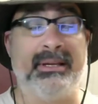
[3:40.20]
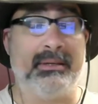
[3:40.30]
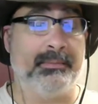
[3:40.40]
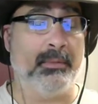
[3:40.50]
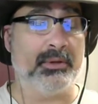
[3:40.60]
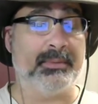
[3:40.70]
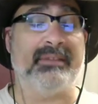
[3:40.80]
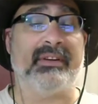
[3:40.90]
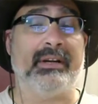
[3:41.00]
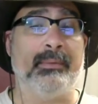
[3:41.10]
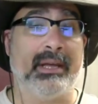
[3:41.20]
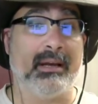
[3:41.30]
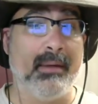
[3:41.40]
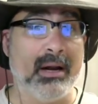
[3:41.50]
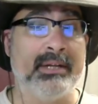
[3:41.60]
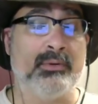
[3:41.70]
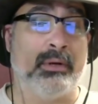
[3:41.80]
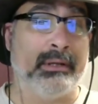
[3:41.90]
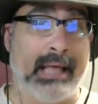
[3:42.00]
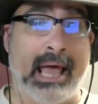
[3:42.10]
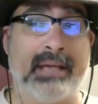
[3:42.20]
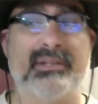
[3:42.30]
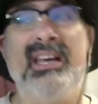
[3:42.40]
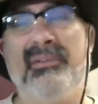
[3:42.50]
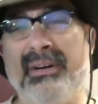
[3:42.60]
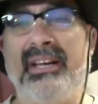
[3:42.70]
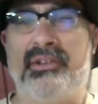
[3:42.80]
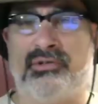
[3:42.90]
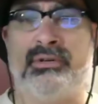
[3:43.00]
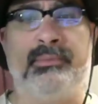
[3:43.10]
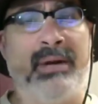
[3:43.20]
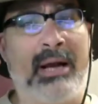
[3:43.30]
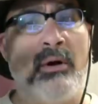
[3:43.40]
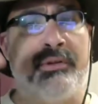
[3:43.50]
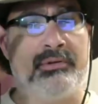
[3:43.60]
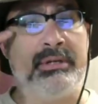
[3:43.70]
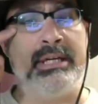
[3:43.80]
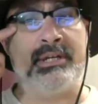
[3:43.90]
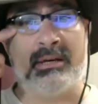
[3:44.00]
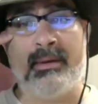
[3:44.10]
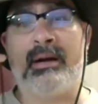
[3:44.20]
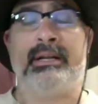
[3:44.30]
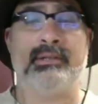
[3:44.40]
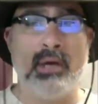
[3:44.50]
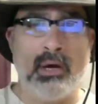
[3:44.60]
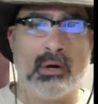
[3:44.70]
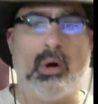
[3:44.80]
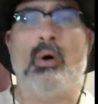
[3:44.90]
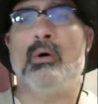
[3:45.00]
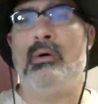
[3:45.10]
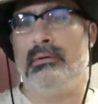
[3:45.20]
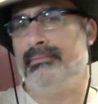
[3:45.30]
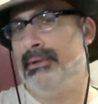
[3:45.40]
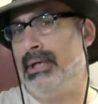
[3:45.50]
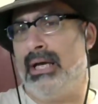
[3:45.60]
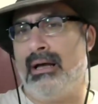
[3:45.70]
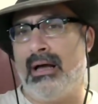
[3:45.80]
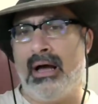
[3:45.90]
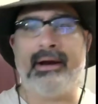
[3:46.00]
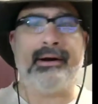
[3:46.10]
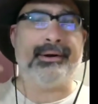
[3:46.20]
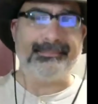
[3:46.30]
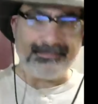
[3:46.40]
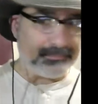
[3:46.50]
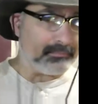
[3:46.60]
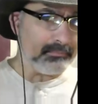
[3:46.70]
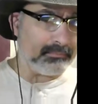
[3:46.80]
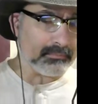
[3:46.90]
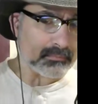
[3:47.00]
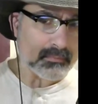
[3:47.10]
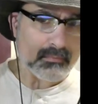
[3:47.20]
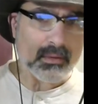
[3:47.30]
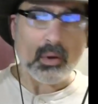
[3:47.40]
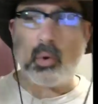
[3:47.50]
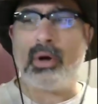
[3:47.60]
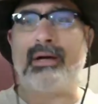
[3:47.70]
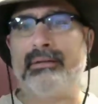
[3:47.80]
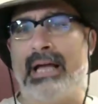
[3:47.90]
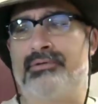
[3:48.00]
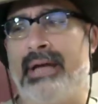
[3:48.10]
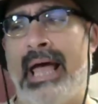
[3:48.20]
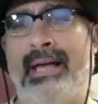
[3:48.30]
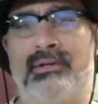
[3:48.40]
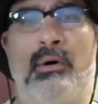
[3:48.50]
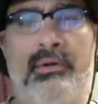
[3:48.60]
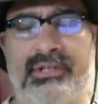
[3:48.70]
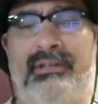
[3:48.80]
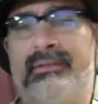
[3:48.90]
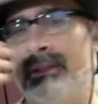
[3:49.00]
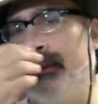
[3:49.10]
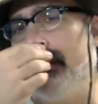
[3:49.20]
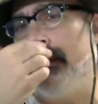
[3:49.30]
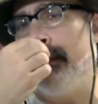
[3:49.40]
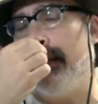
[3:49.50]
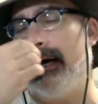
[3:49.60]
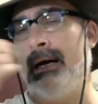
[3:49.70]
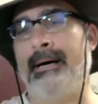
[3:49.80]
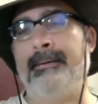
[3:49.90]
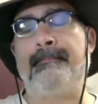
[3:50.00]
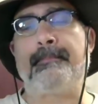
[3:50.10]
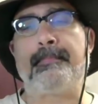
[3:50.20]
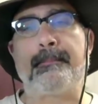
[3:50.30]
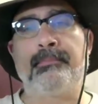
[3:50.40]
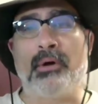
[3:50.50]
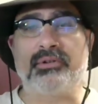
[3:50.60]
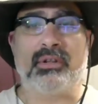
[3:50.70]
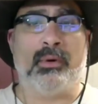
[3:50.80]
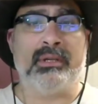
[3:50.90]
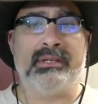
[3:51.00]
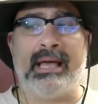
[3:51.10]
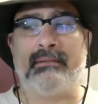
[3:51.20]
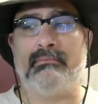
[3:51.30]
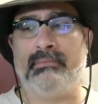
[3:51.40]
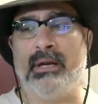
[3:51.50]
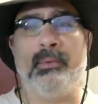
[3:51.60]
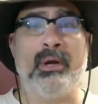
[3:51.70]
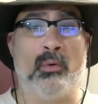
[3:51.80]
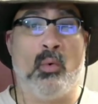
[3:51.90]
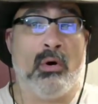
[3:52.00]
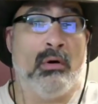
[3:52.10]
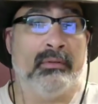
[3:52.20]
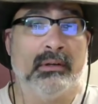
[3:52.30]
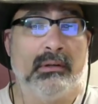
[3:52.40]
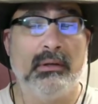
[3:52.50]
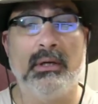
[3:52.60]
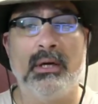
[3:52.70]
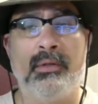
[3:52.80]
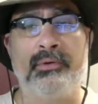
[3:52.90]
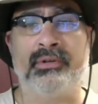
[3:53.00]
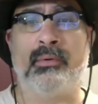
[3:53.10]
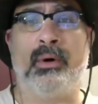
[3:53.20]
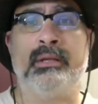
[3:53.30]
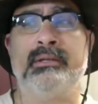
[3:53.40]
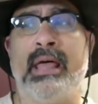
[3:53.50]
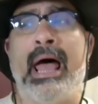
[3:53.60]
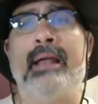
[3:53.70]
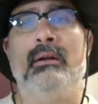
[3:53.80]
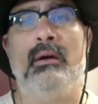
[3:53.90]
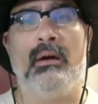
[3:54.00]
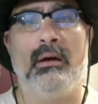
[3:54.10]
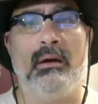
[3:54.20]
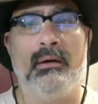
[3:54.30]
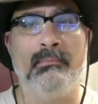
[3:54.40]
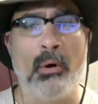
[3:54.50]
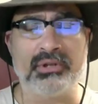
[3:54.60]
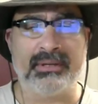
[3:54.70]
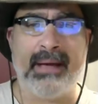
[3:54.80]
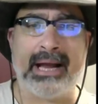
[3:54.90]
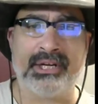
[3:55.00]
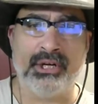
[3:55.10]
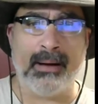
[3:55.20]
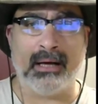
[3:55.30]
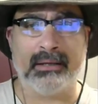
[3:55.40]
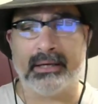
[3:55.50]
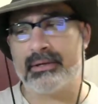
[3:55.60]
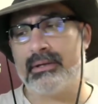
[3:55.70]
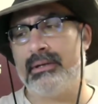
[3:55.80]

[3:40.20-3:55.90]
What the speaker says: Most specifically within commodities, oil and gas, really what I call the strategic commodities: coal, iron, oil, natural gas, gold, silver. Those are the ones that we go to war over. Those are the ones that most impact geopolitics.